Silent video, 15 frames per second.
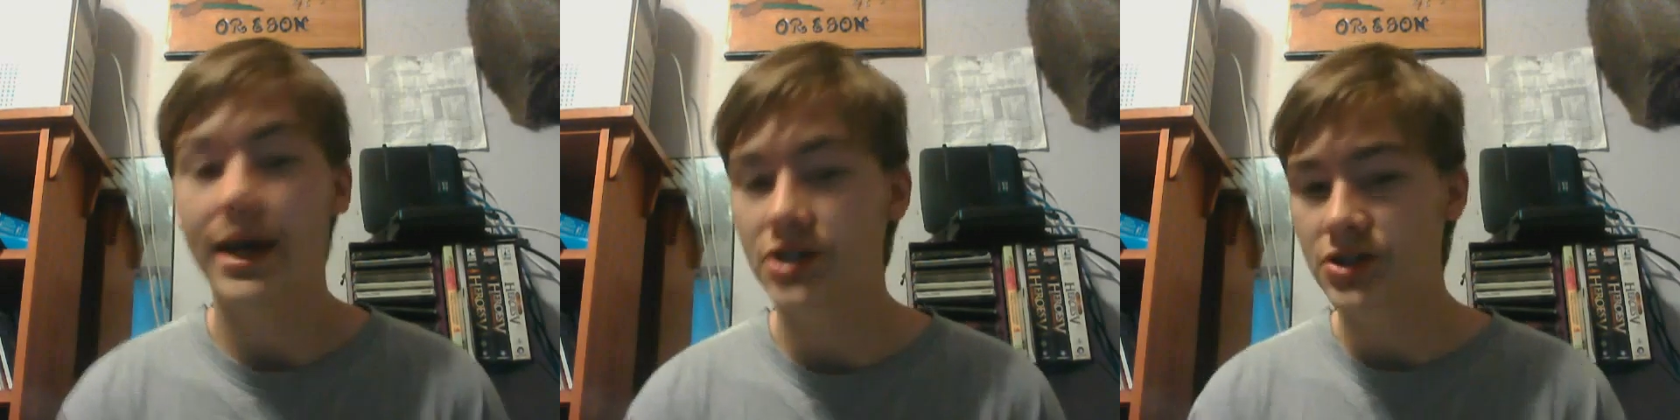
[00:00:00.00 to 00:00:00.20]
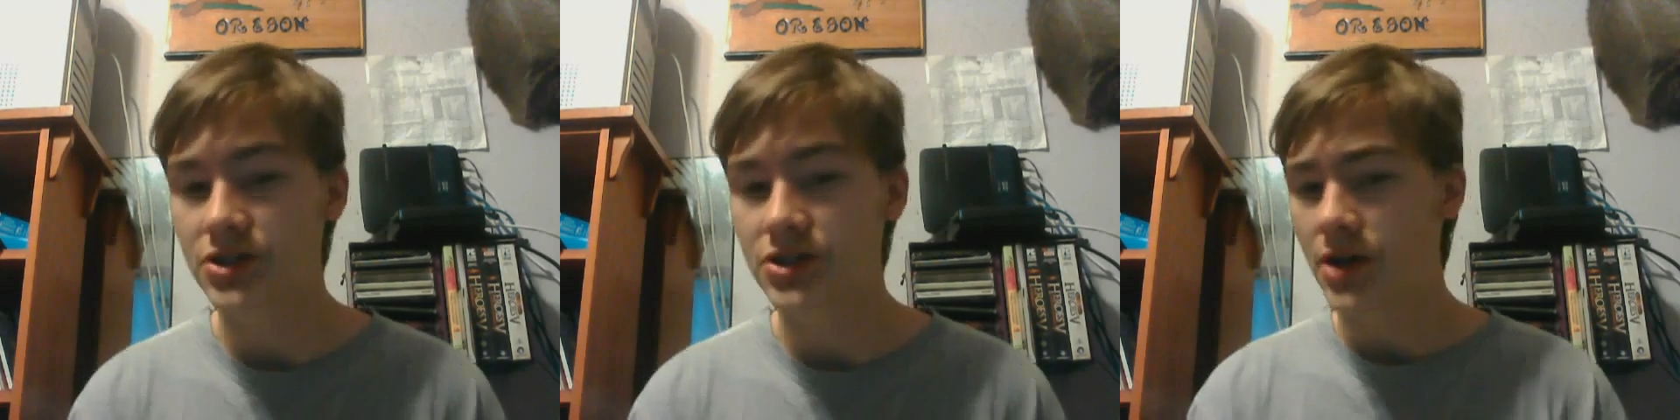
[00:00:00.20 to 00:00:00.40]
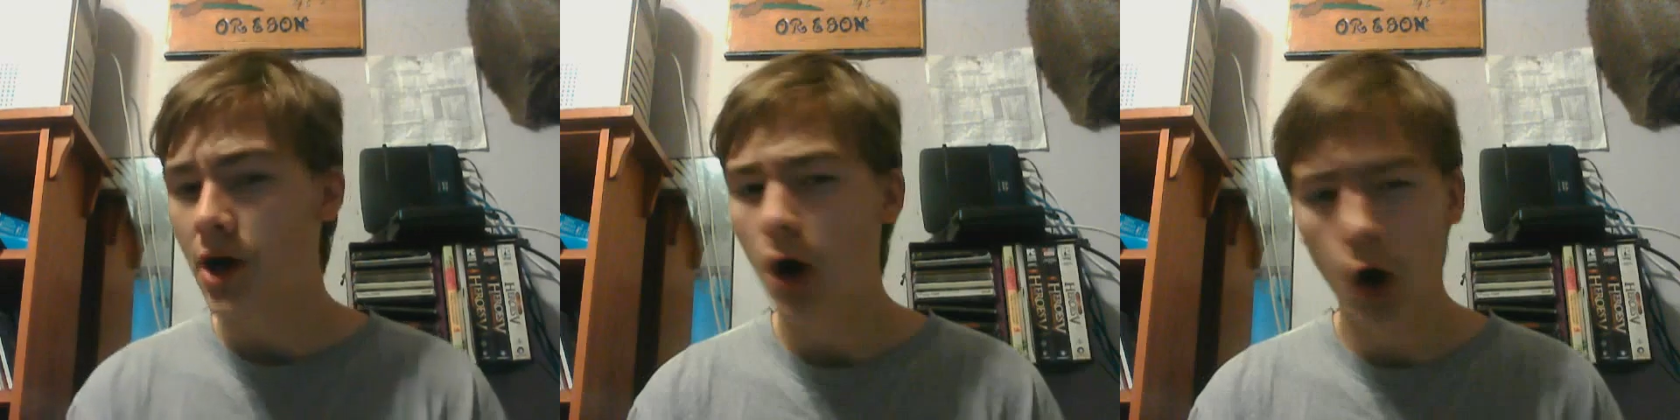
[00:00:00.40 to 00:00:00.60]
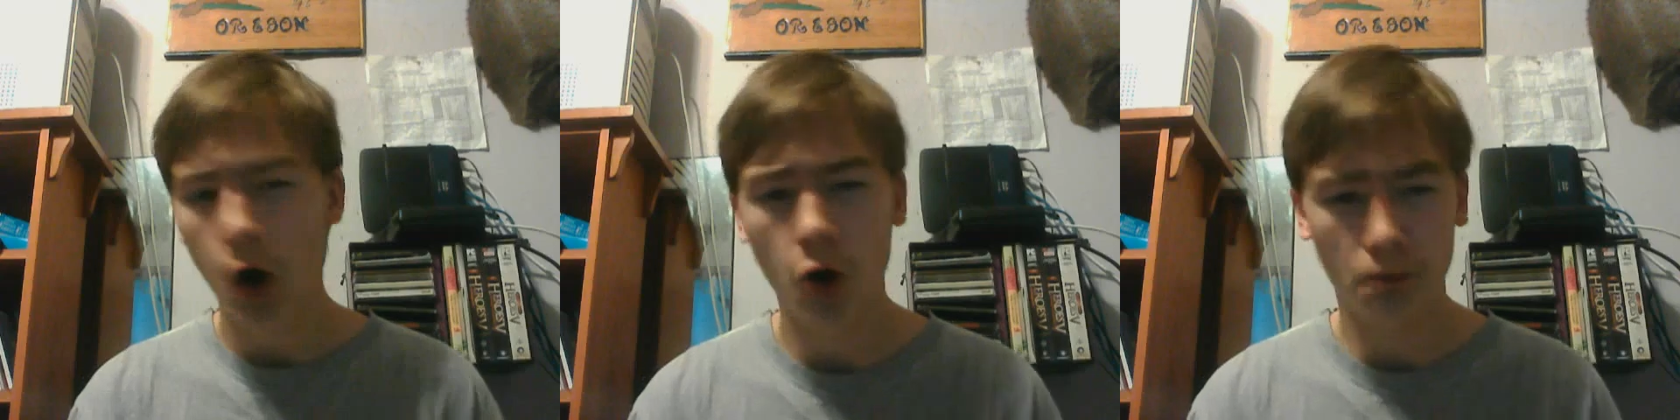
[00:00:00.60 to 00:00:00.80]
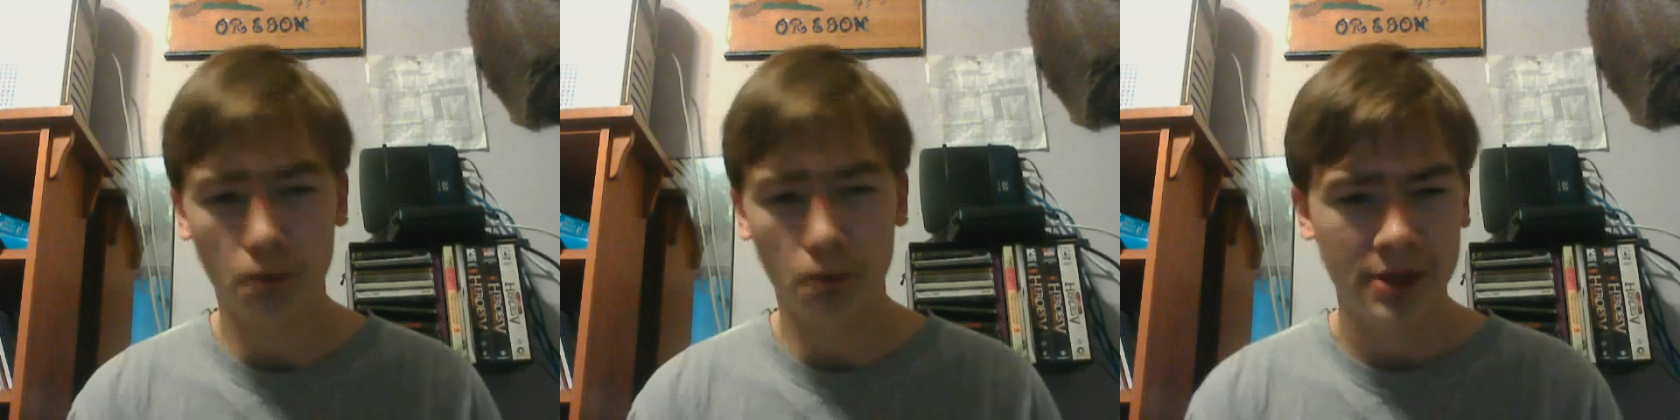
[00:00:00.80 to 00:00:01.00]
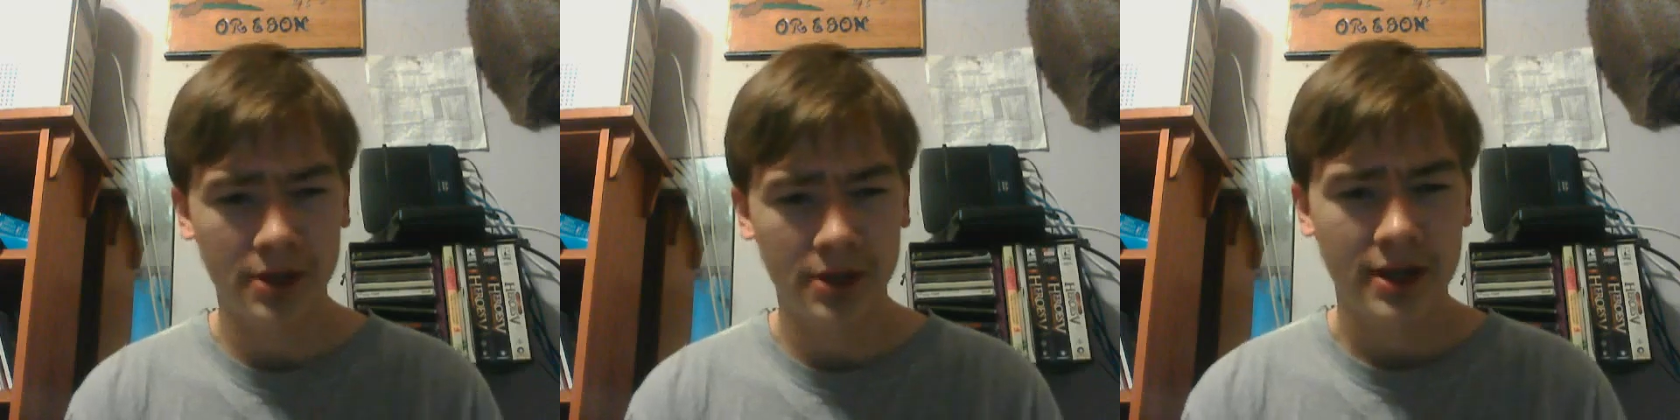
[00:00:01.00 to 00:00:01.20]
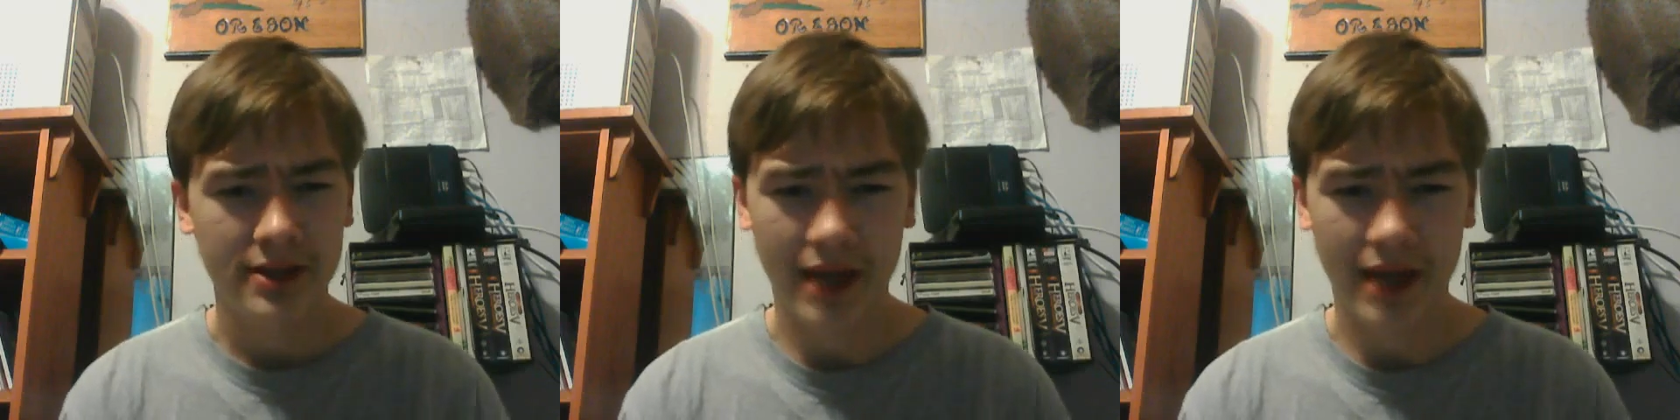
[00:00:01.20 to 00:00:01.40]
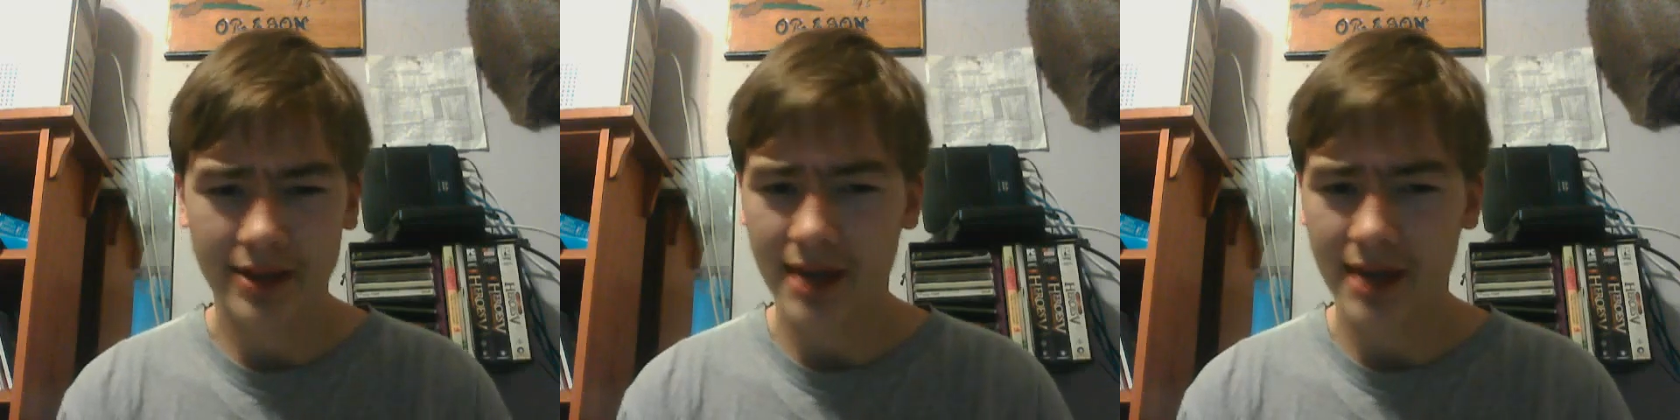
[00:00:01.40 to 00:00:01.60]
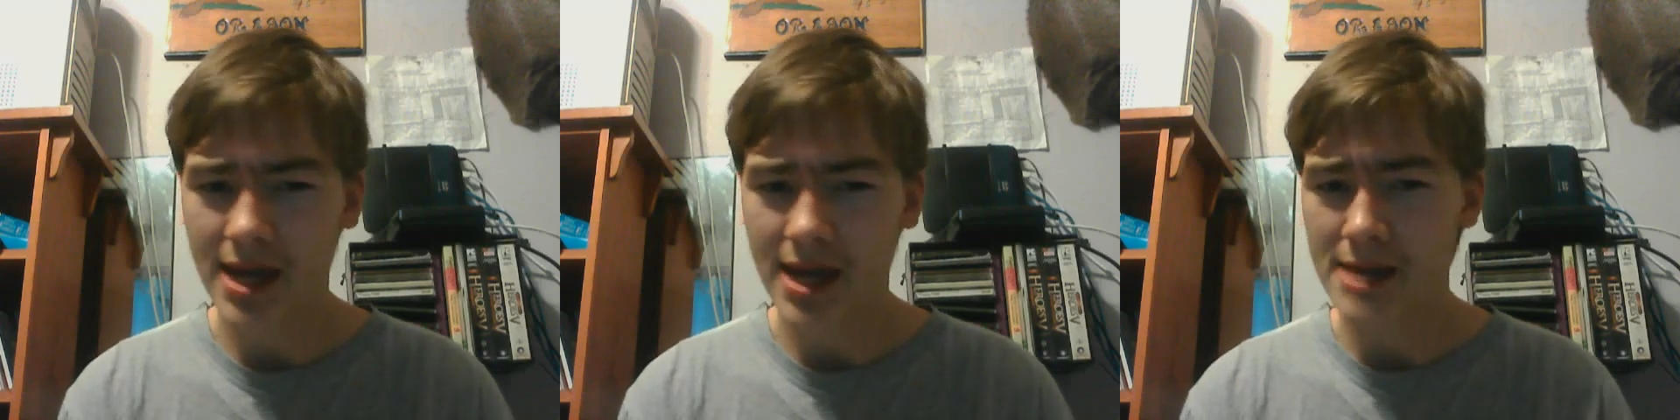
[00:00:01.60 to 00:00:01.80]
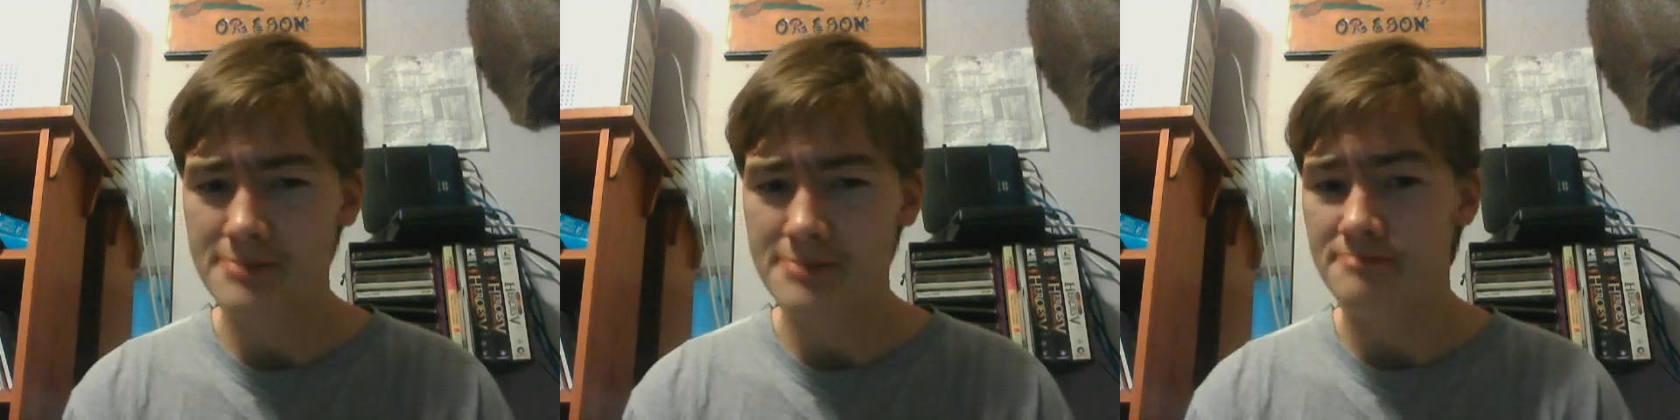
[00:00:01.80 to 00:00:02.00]
just hope that
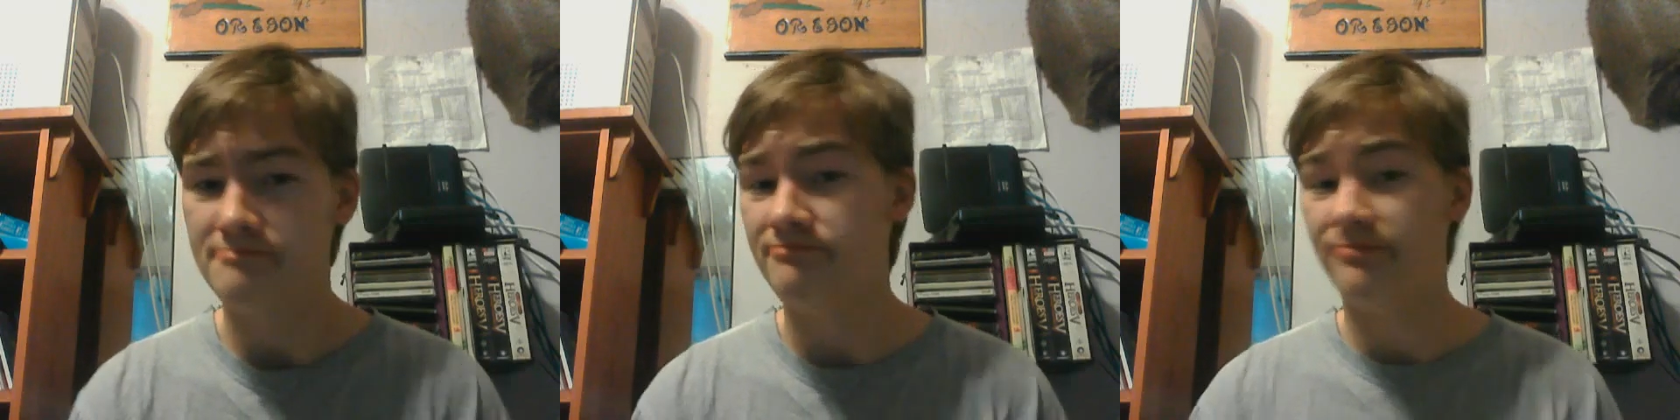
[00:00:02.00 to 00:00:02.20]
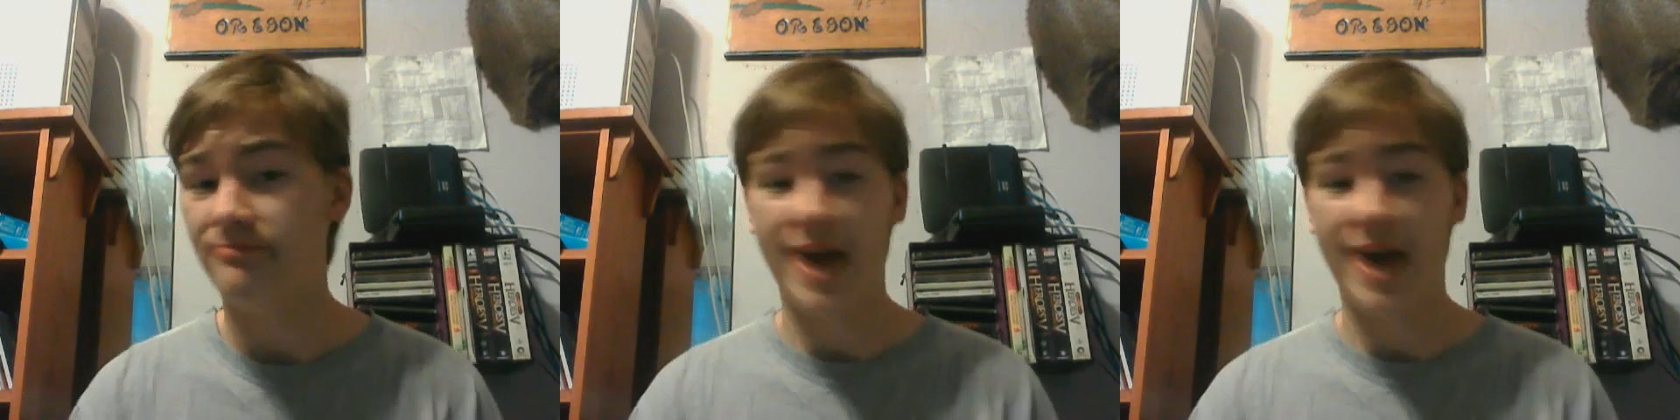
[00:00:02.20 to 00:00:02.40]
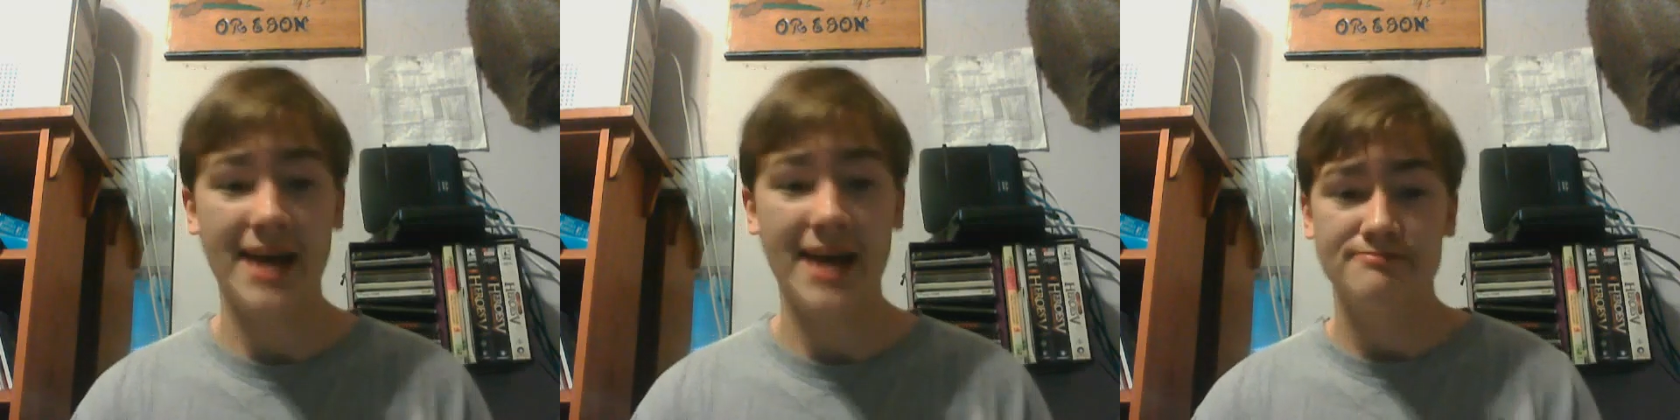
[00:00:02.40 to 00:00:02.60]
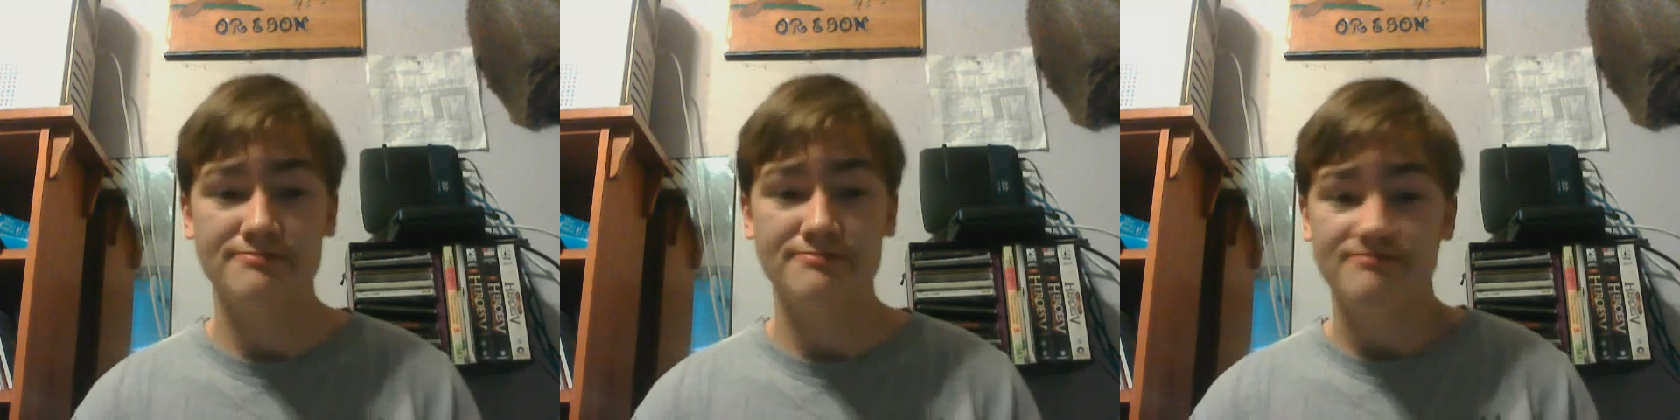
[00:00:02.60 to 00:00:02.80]
they might